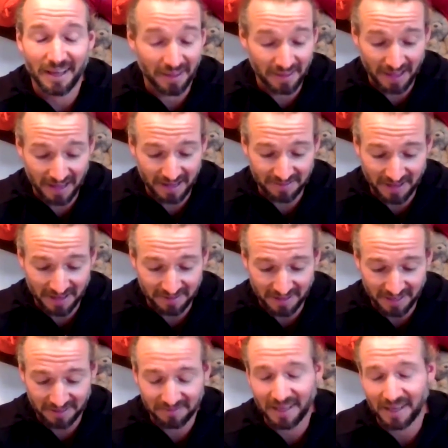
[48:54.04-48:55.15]
Yeah, and
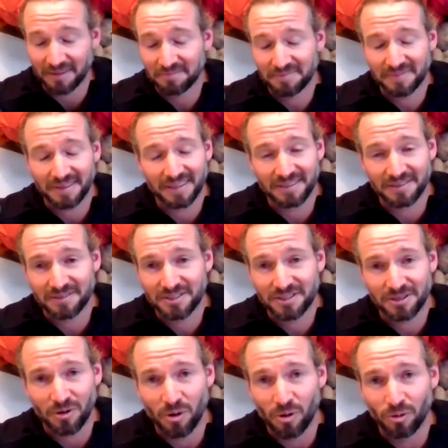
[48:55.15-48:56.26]
that is
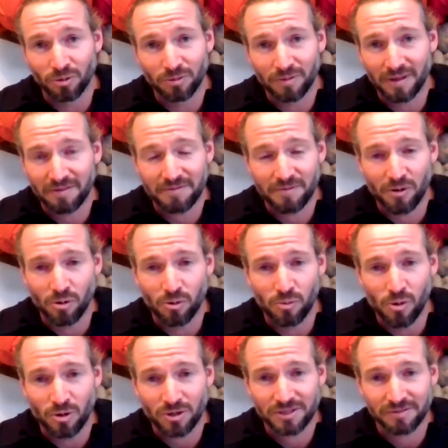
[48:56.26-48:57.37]
to all
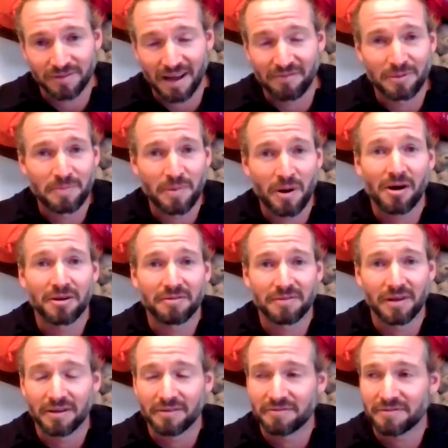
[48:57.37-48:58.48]
walks of every part of
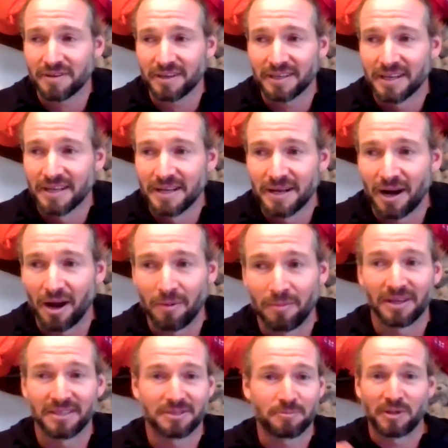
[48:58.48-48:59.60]
life. Like
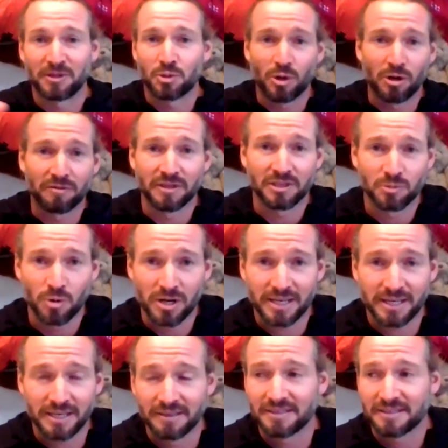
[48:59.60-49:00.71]
I spent 12 years
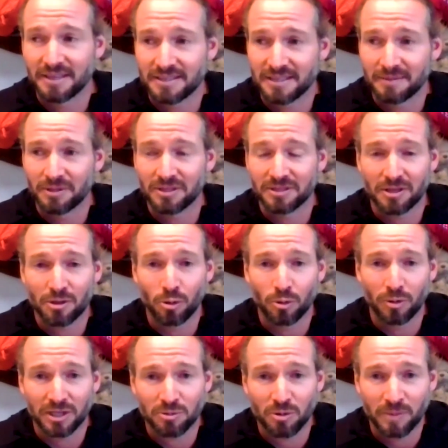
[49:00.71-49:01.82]
working in the city because I
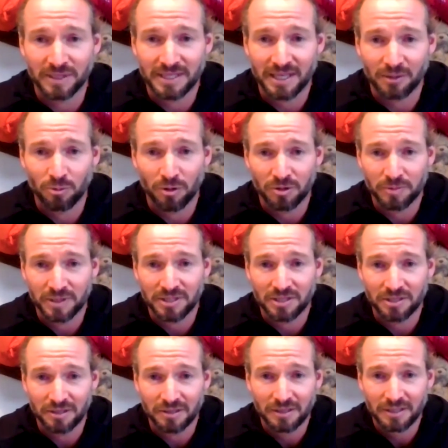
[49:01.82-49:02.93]
thought that's what my dad wanted me to
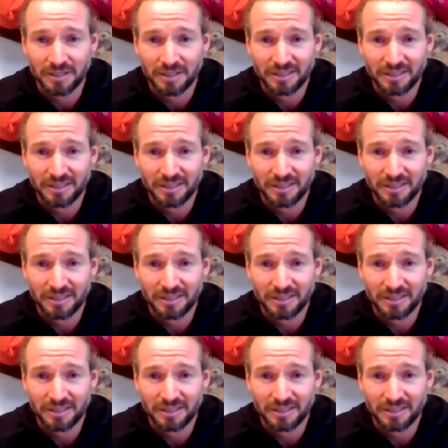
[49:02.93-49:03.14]
do.